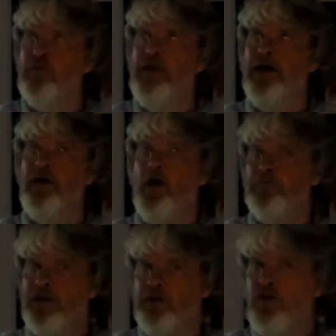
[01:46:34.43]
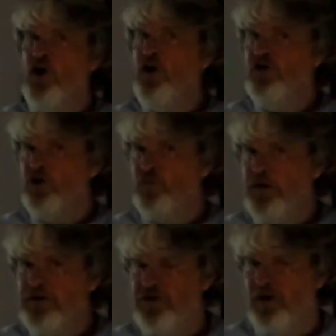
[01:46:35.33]
from that object to
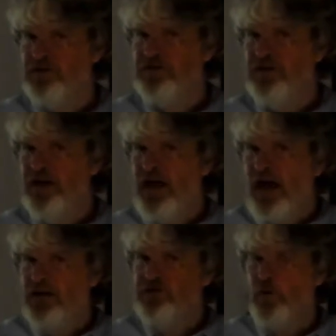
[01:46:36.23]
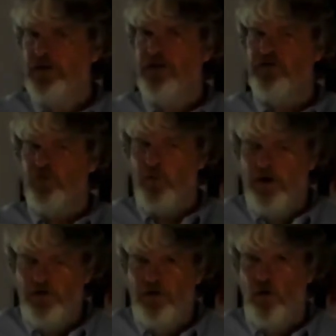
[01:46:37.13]
reach us. And so it gets
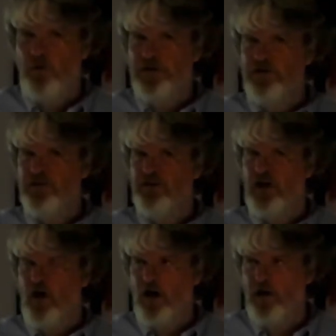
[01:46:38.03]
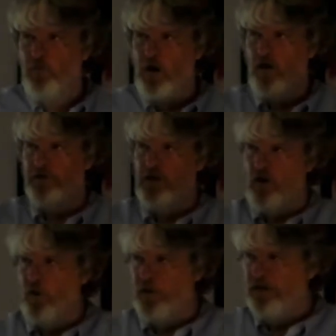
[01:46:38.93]
weird though when you can say, all right, well, you
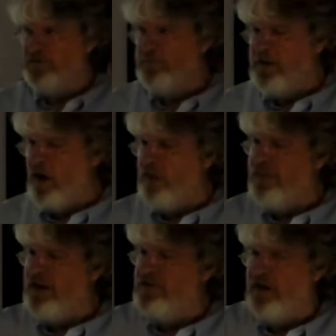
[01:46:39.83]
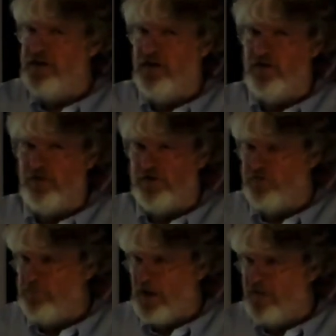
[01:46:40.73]
know, it's beyond that 90,
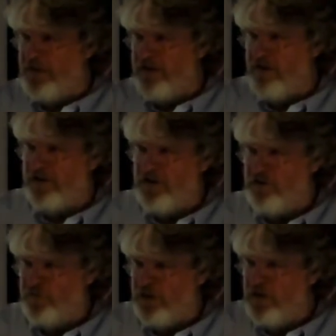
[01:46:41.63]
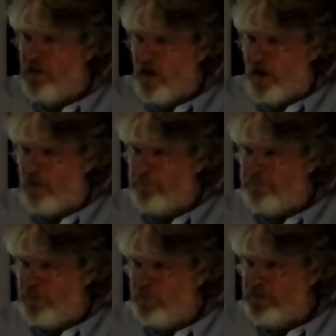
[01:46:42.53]
it's beyond that 93 uh,
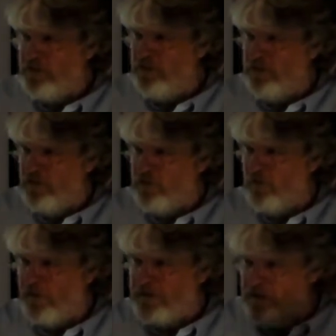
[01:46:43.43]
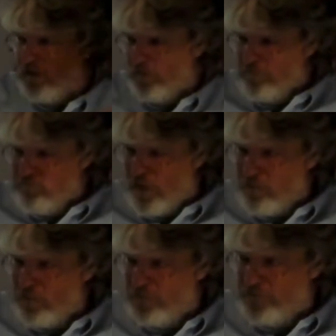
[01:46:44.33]
billion light year
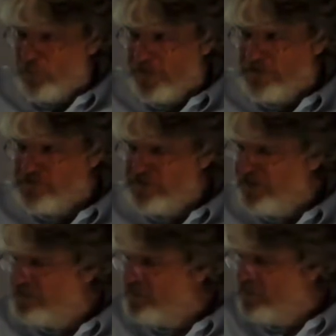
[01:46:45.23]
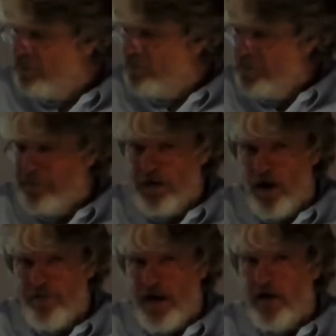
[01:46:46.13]
bubble that we can see. It's a little bit
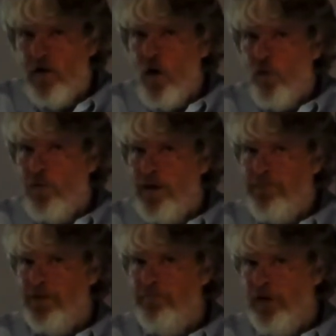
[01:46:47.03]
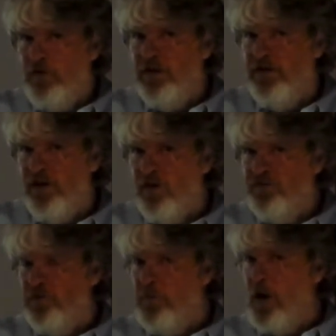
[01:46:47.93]
beyond that. Well, maybe a billion
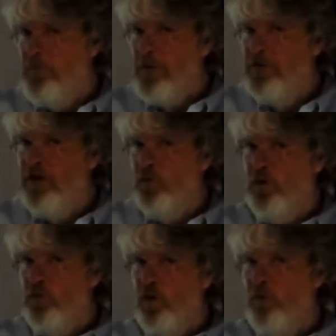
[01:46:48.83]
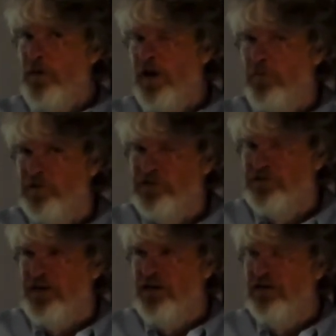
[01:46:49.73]
years from now, maybe then we will be able to
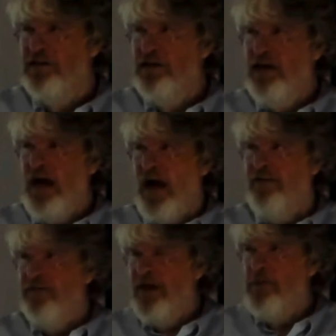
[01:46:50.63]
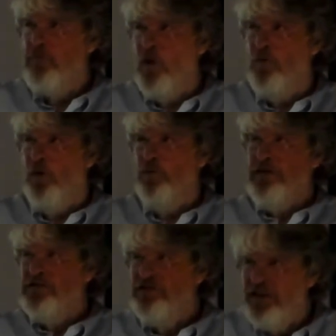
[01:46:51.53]
see it. And at that point, when
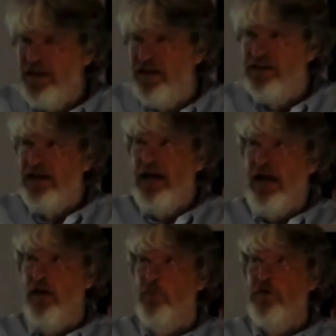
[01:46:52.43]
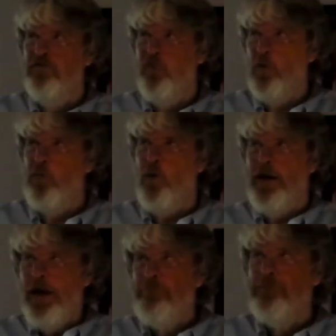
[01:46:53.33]
we see it, it'll be
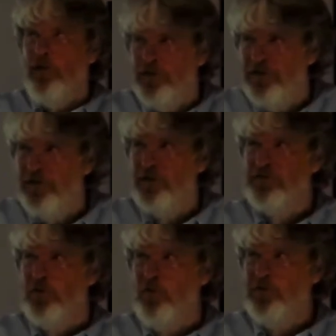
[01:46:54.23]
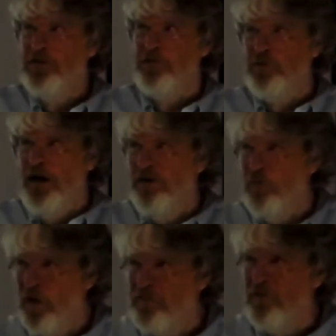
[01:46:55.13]
4.8 billion years old because we had
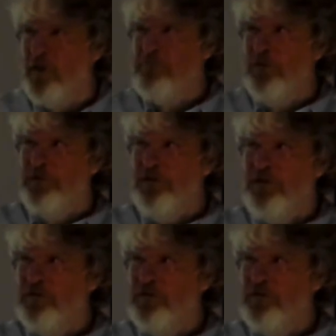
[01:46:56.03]
to wait for that billion